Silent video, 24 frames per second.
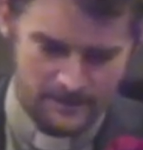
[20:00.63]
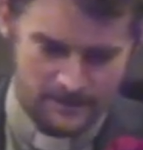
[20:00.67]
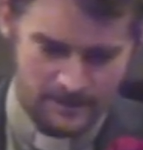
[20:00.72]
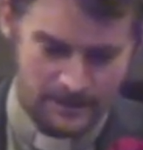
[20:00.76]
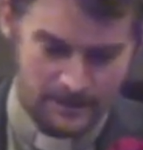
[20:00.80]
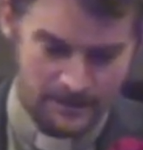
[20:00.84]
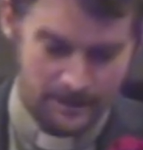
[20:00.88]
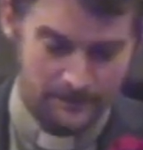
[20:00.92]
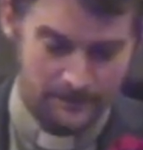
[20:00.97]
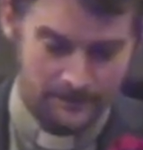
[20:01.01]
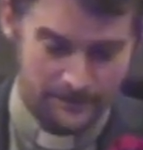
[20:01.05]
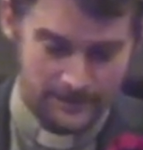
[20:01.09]

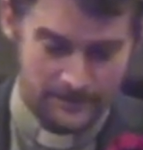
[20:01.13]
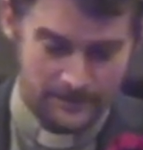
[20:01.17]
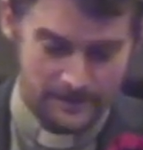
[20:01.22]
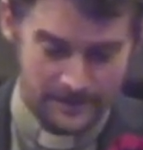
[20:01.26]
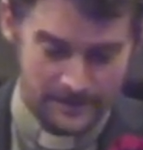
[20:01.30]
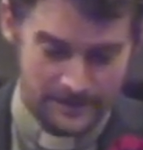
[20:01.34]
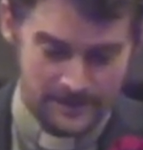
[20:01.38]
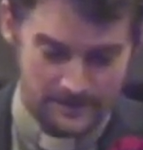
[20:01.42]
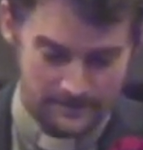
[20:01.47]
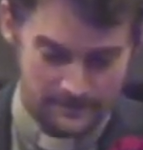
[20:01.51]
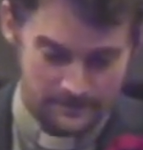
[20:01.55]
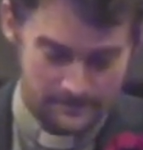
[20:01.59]
And I think
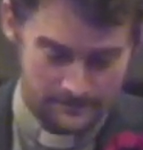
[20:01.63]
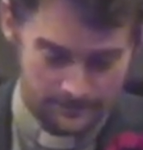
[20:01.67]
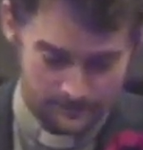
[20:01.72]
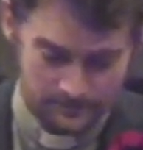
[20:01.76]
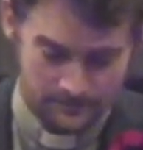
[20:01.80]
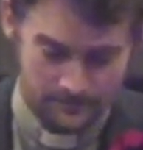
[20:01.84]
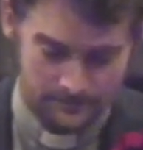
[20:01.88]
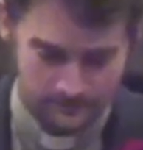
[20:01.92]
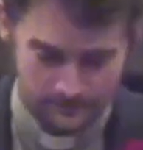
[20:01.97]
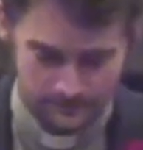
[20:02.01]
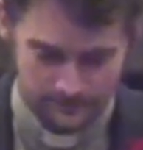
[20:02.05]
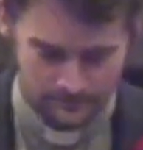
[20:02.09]
that's
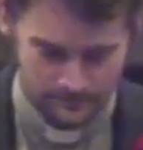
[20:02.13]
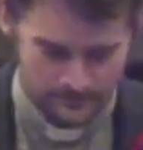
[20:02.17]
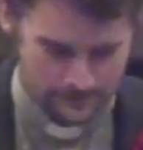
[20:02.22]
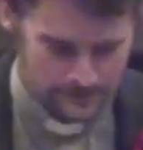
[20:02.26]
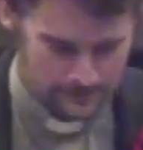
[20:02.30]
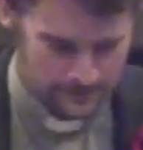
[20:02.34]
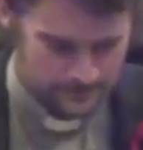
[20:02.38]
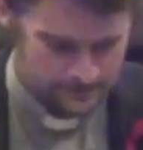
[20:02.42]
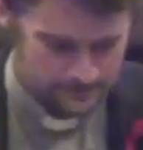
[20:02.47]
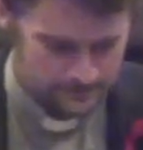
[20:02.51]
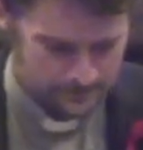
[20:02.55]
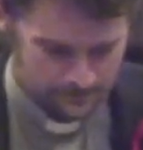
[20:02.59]

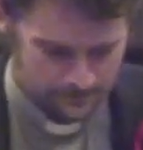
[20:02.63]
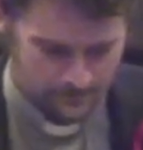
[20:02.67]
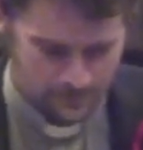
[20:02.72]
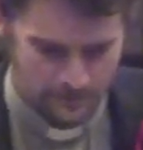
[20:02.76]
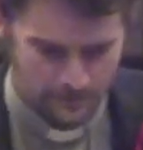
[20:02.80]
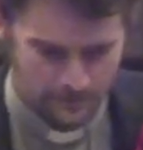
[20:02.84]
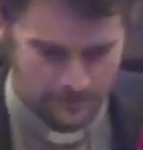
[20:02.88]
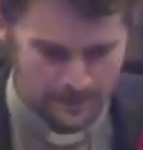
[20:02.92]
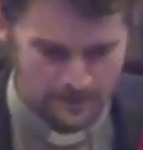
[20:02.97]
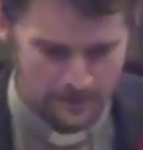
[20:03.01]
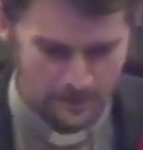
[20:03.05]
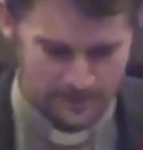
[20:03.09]
uh,
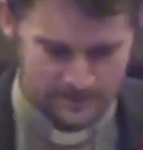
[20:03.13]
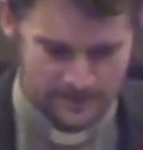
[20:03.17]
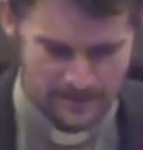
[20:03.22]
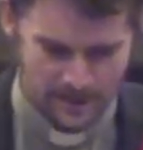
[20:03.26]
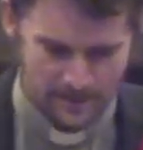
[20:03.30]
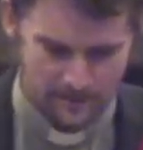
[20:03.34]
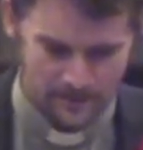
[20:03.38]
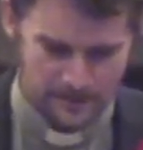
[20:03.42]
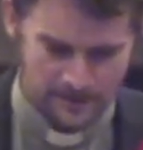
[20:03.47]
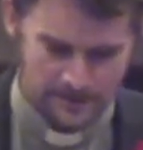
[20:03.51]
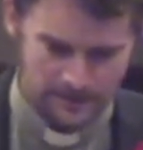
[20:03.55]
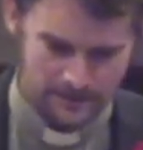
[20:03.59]
probably what was
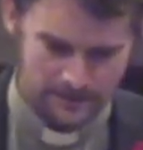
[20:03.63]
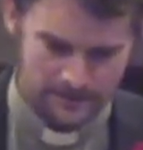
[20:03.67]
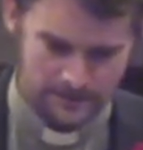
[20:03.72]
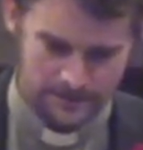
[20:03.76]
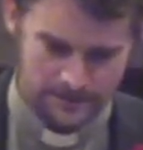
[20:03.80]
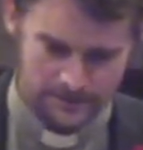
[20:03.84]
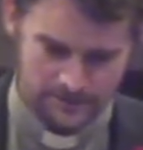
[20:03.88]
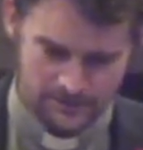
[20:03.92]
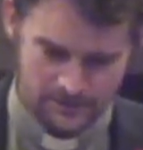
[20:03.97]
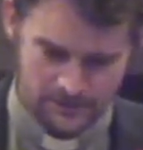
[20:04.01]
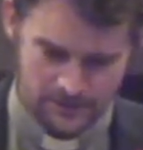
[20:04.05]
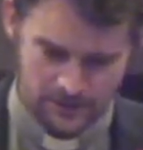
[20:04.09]
happening
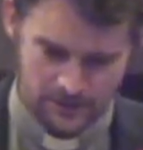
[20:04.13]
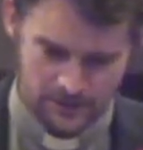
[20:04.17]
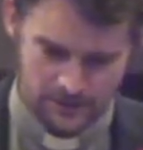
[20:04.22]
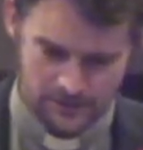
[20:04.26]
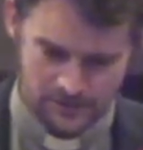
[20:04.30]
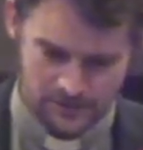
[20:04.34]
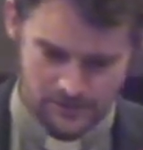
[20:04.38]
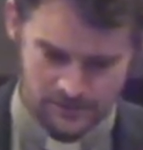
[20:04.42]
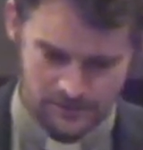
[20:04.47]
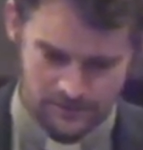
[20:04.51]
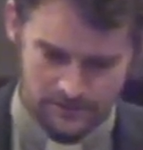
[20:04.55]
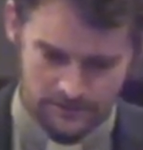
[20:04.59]
in the
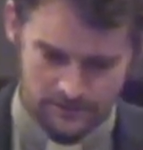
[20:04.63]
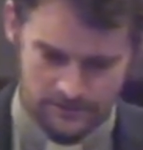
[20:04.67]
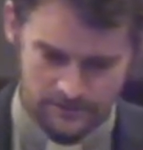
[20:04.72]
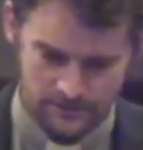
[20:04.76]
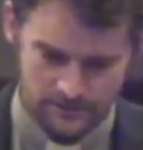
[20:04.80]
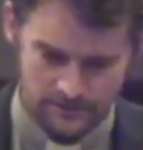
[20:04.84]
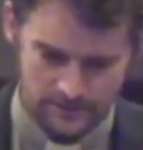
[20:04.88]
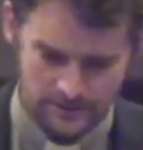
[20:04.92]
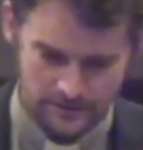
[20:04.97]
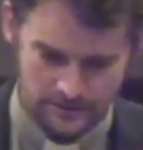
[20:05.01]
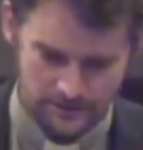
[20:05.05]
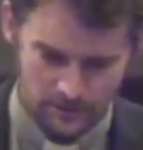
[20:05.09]
church
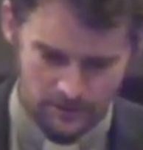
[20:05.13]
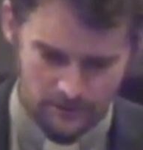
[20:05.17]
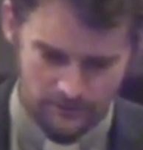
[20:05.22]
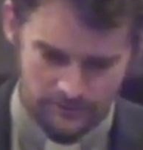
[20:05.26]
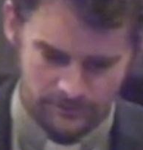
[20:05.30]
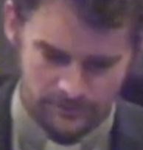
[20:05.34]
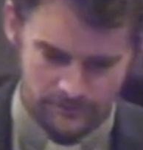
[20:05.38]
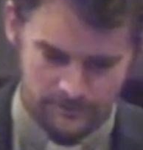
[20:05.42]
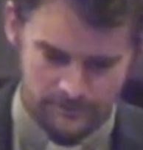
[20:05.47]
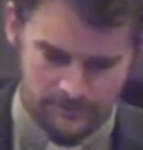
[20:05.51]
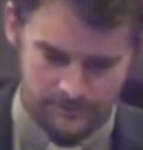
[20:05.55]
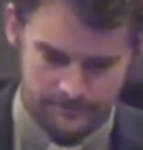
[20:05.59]
in
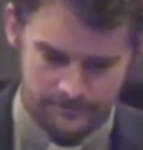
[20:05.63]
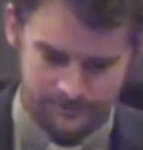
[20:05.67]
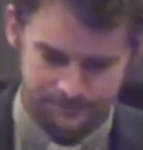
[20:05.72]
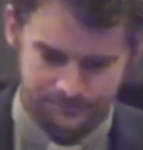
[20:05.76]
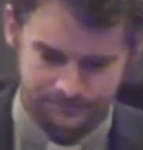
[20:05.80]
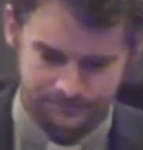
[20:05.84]
Corinth.